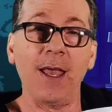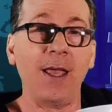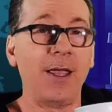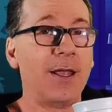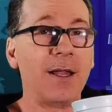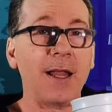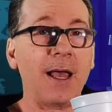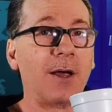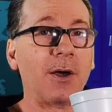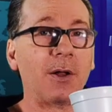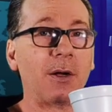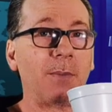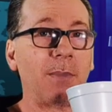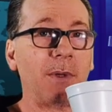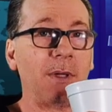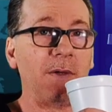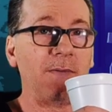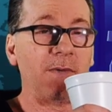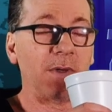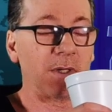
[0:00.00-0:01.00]
You're not going to
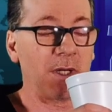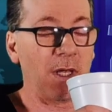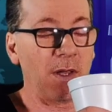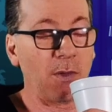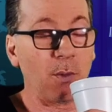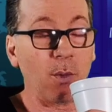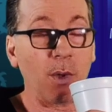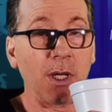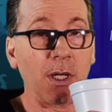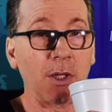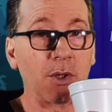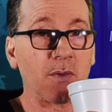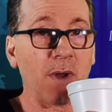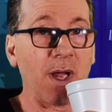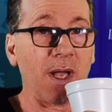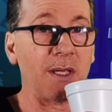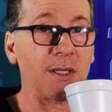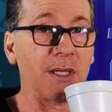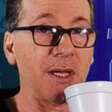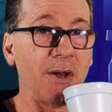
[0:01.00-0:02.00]
believe this. He thought he could
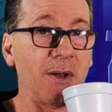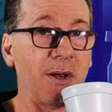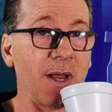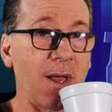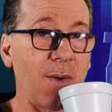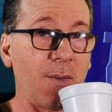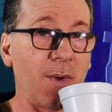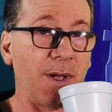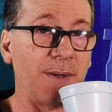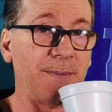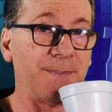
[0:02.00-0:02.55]
dry his hair that way.